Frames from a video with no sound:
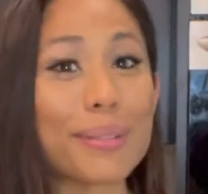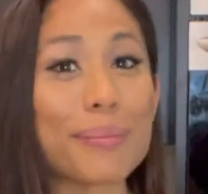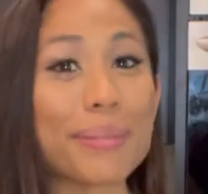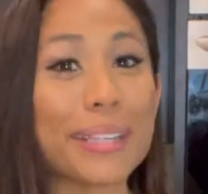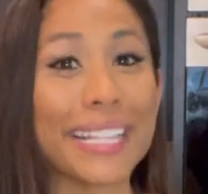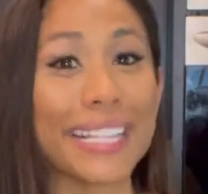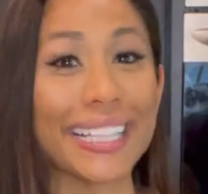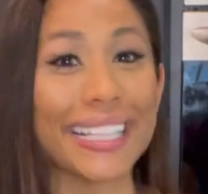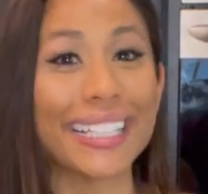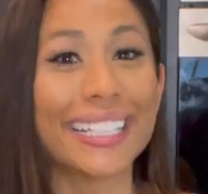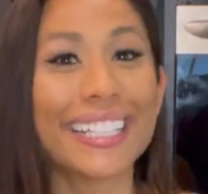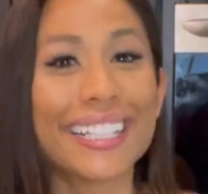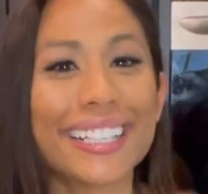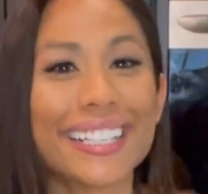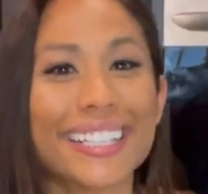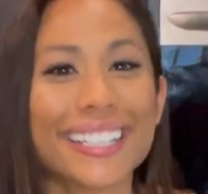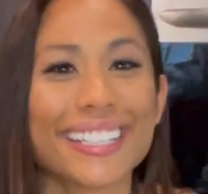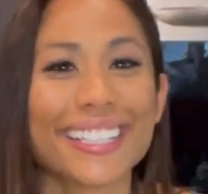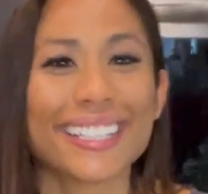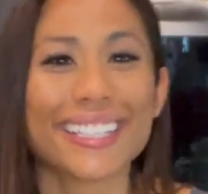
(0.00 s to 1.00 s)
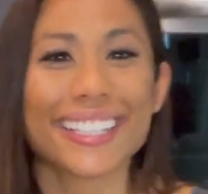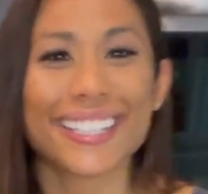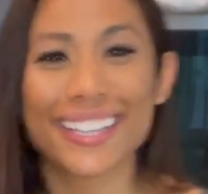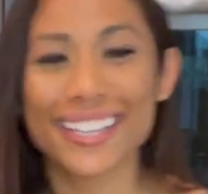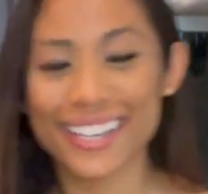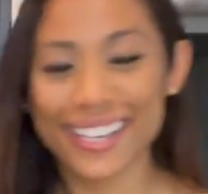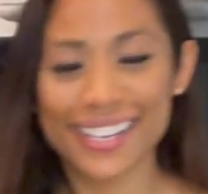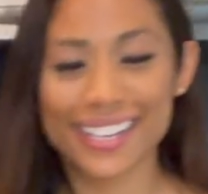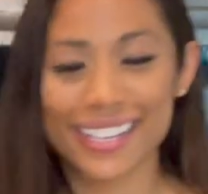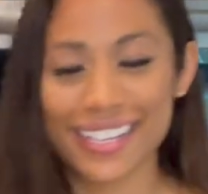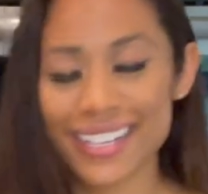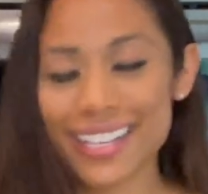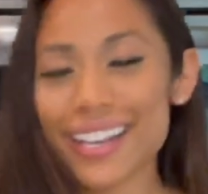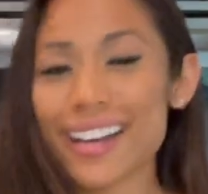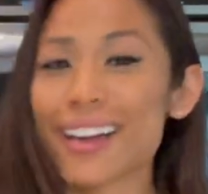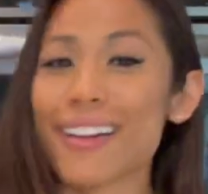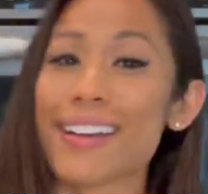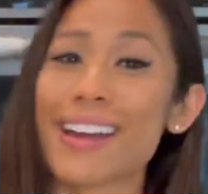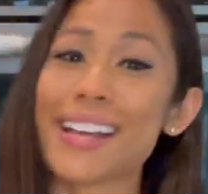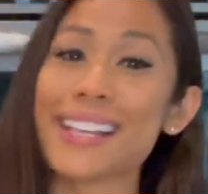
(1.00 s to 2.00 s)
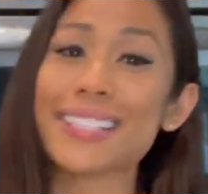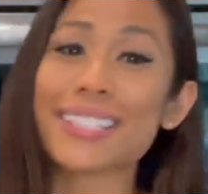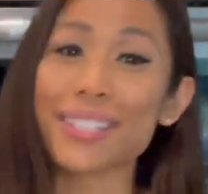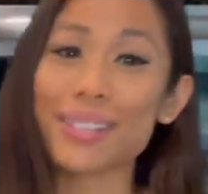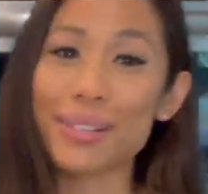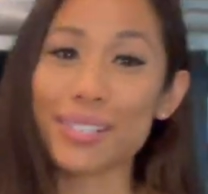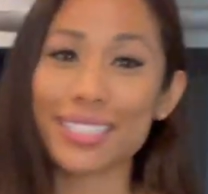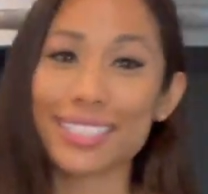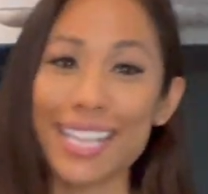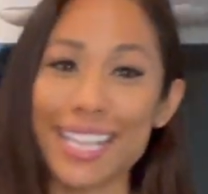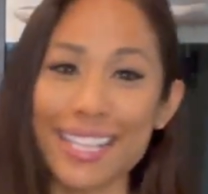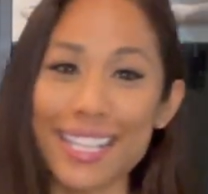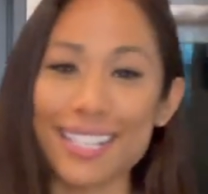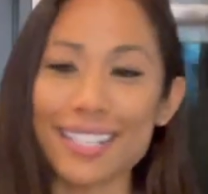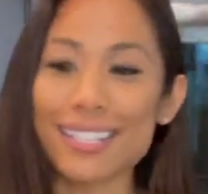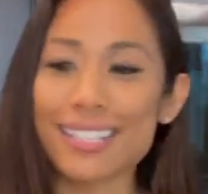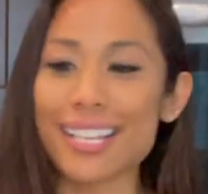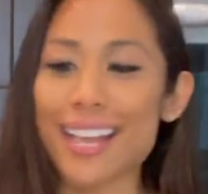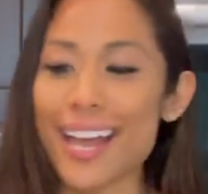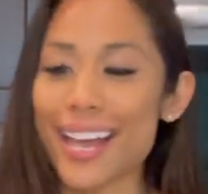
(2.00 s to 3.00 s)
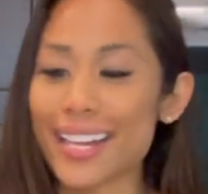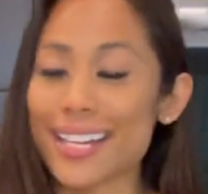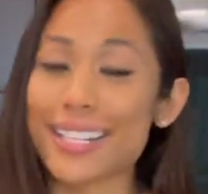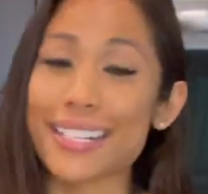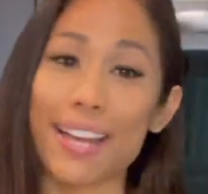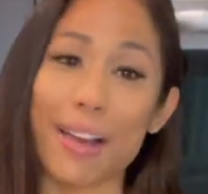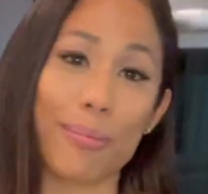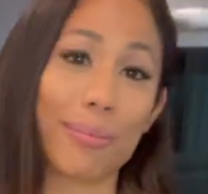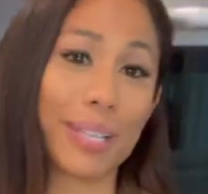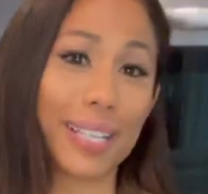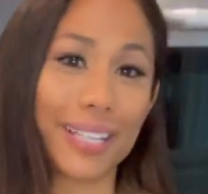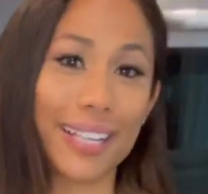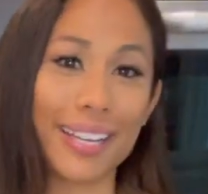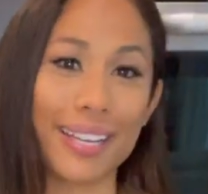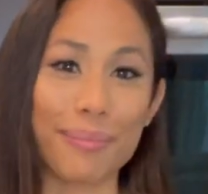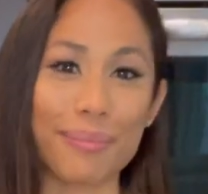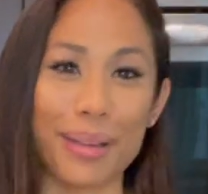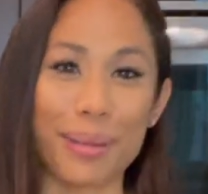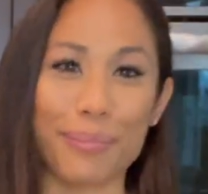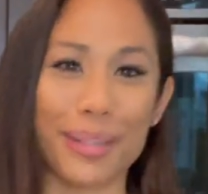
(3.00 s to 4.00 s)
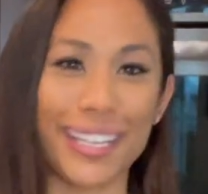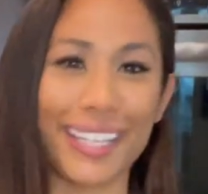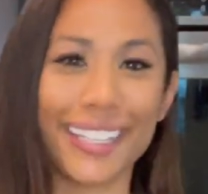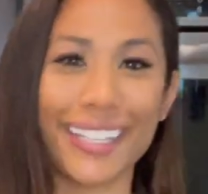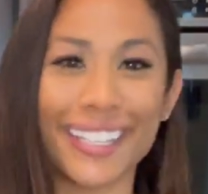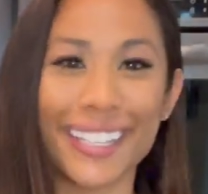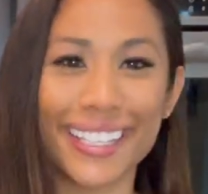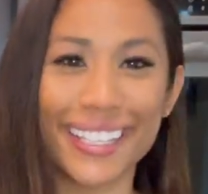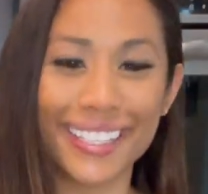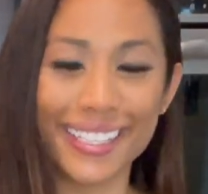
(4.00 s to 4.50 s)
for me. All right, so set these aside and now I'm gonna cut my meat.